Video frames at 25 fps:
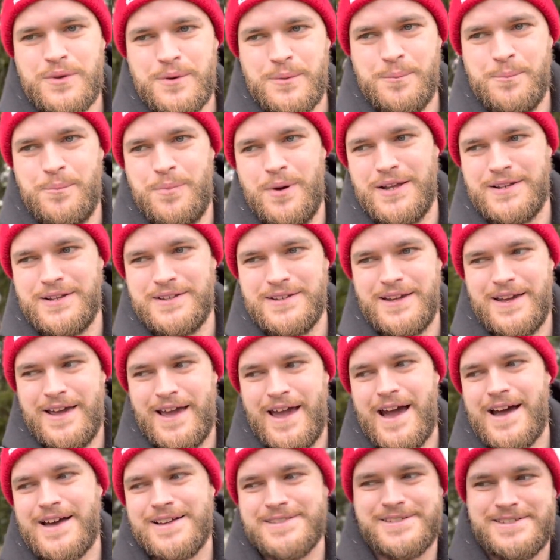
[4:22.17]
But
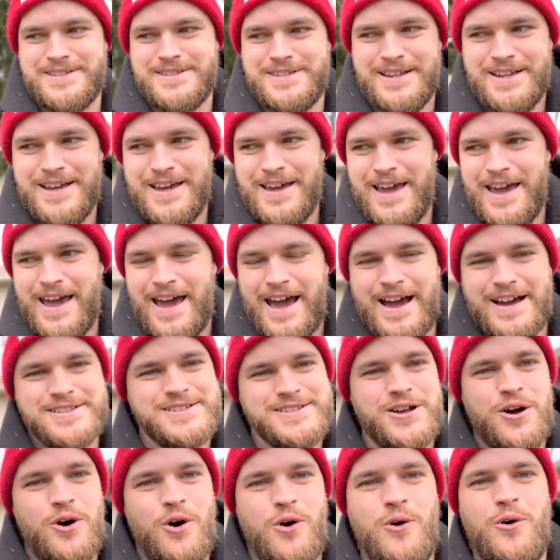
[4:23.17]
as
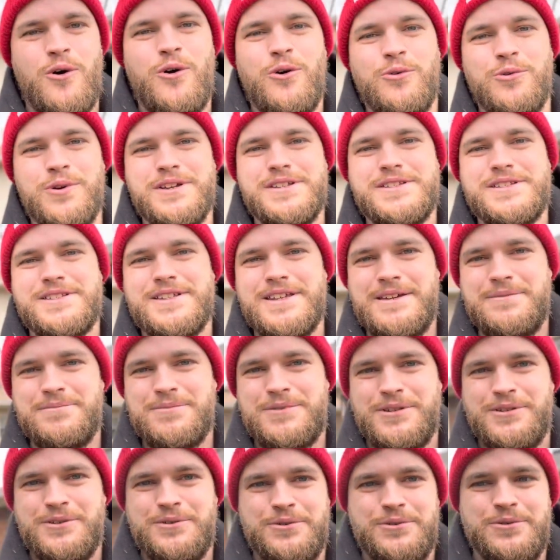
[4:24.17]
a whole, we seem
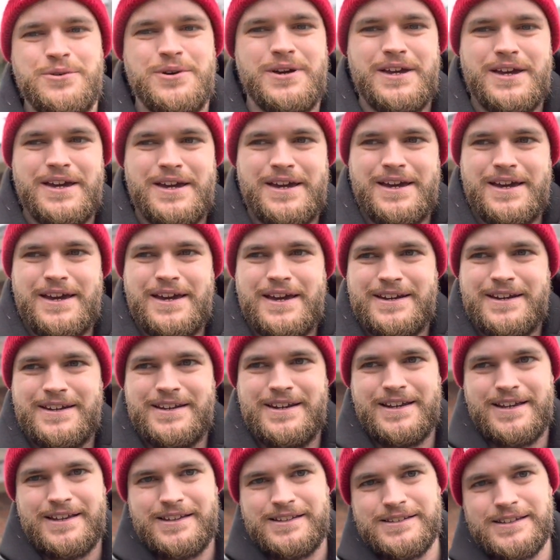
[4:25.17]
to
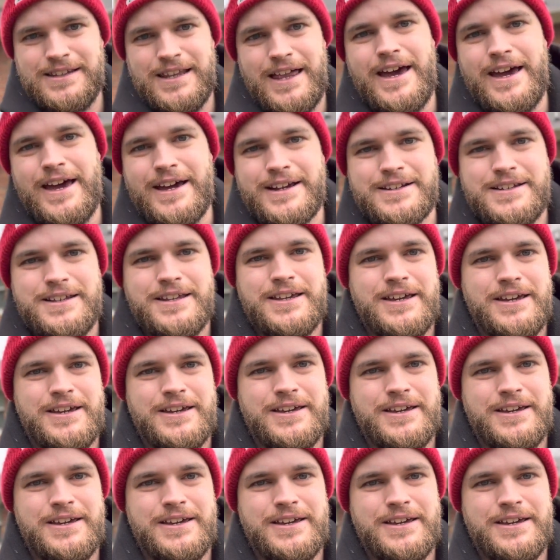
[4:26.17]
neglect